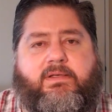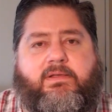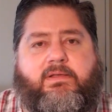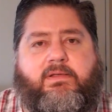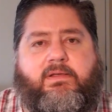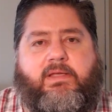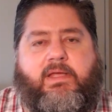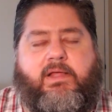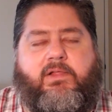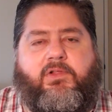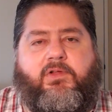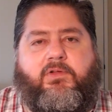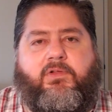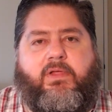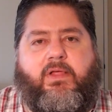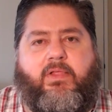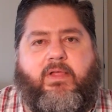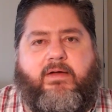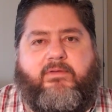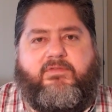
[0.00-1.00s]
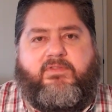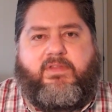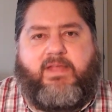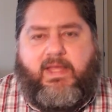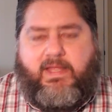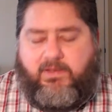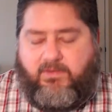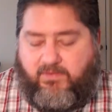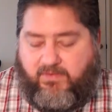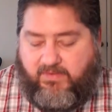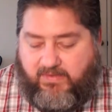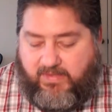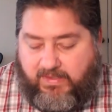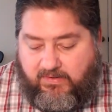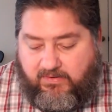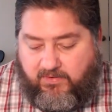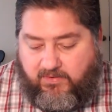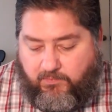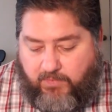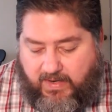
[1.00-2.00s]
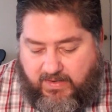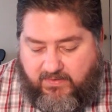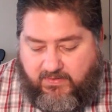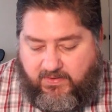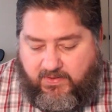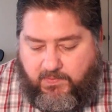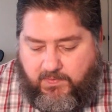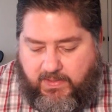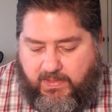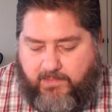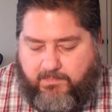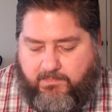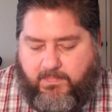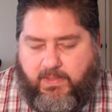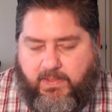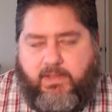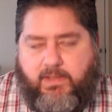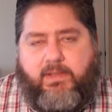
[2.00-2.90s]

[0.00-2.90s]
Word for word: He clearly loves Daniel, seeks to rescue him